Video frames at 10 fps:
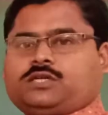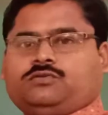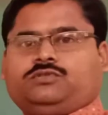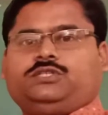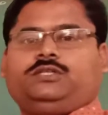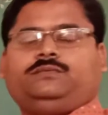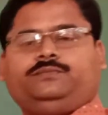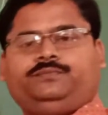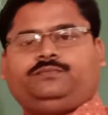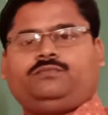accounting.
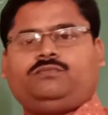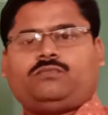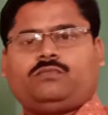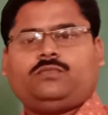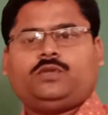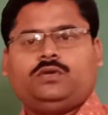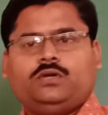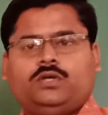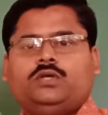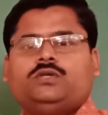
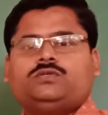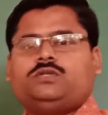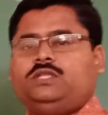So,